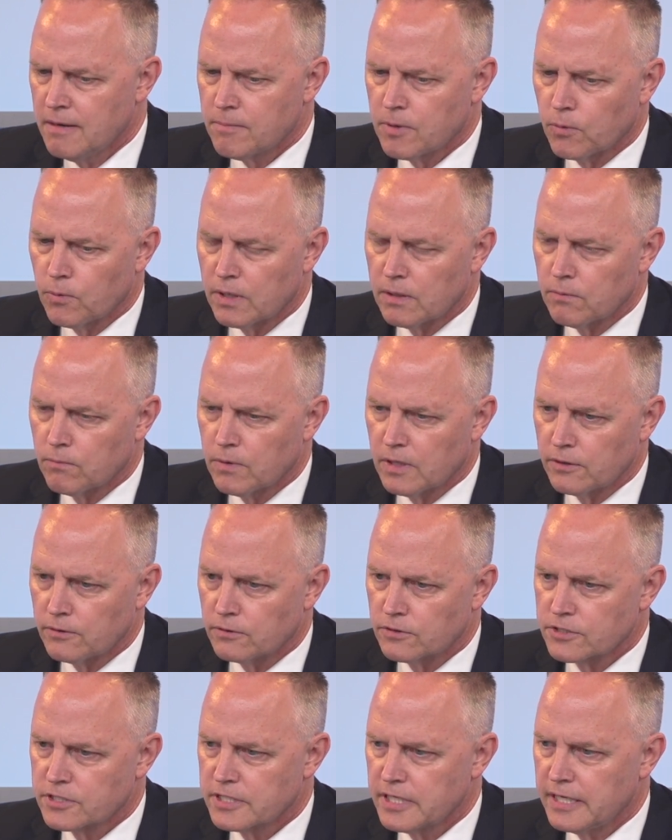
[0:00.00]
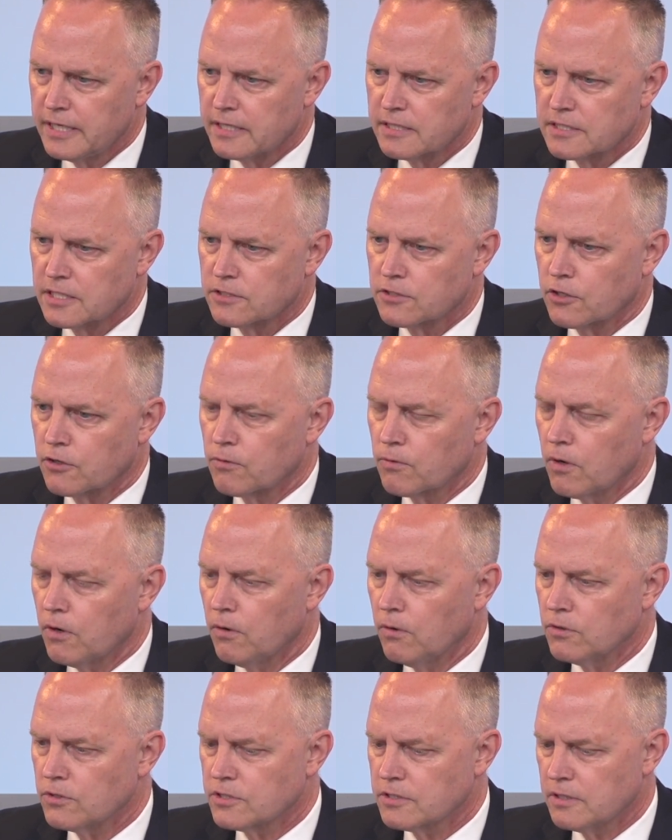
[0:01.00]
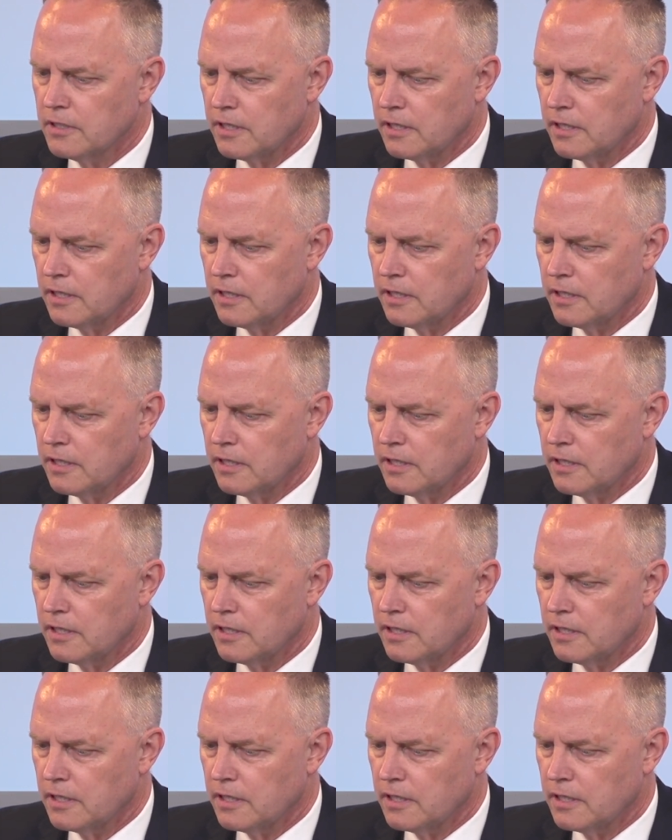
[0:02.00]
But what you'll see is as it grows,